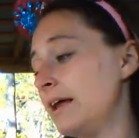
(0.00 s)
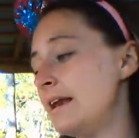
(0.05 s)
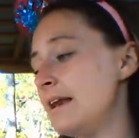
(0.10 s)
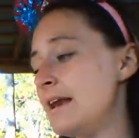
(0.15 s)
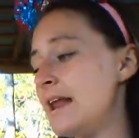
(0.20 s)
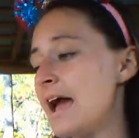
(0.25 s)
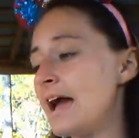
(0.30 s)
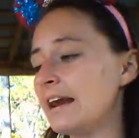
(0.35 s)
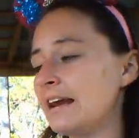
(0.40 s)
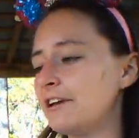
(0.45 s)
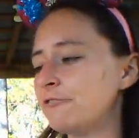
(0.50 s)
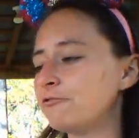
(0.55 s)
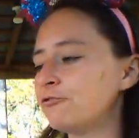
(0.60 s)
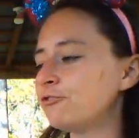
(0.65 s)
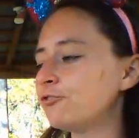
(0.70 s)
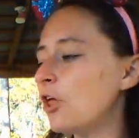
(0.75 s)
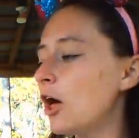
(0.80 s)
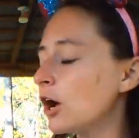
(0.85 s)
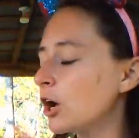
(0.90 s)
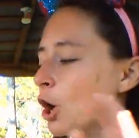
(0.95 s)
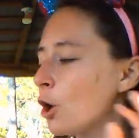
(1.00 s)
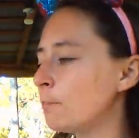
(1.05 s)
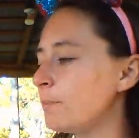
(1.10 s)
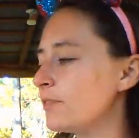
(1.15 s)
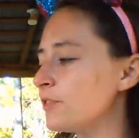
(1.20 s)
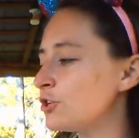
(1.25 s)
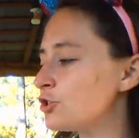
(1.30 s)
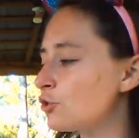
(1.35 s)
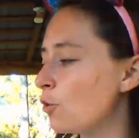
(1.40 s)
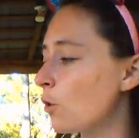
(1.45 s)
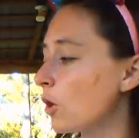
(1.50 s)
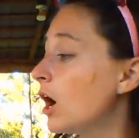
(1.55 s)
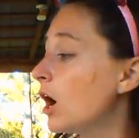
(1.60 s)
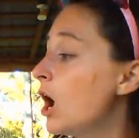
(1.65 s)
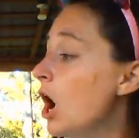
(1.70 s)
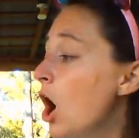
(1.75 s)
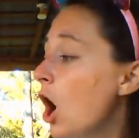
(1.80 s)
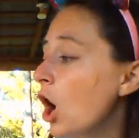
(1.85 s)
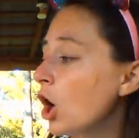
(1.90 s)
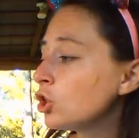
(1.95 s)
Nanny flung open the door.
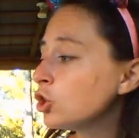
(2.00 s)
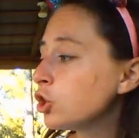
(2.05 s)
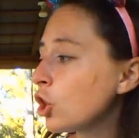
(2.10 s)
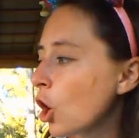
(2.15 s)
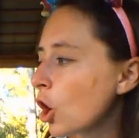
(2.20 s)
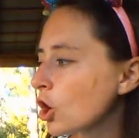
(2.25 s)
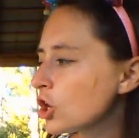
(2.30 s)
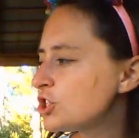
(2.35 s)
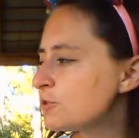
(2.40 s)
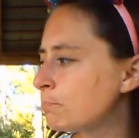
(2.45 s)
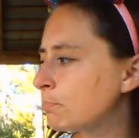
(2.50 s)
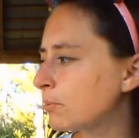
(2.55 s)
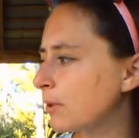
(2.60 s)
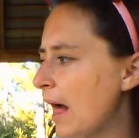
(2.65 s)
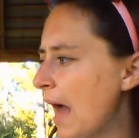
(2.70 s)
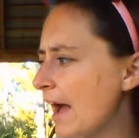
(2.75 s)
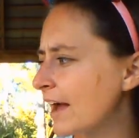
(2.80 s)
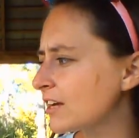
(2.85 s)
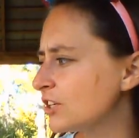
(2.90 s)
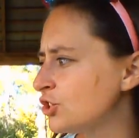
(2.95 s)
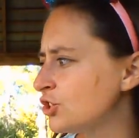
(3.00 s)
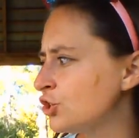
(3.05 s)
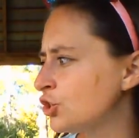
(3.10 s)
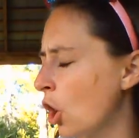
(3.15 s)
A large black